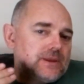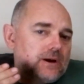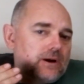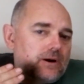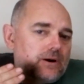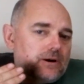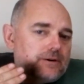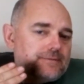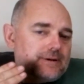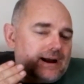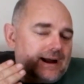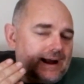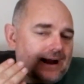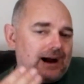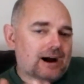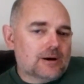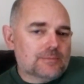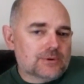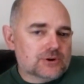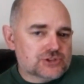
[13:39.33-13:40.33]
of
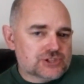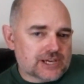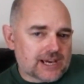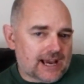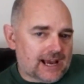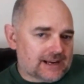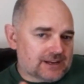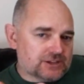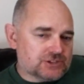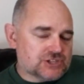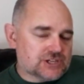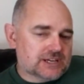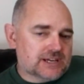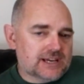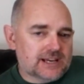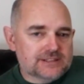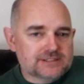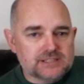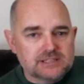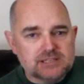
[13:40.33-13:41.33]
how much energy
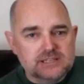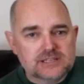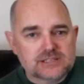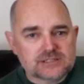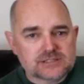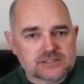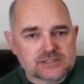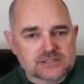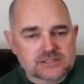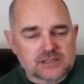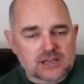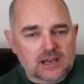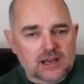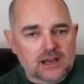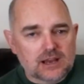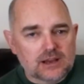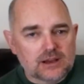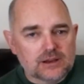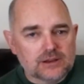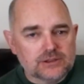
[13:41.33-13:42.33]
it is
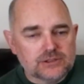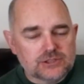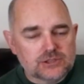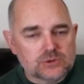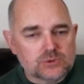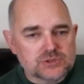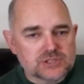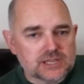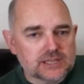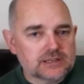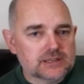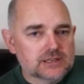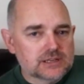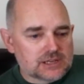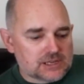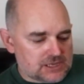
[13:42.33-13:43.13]
uh, using.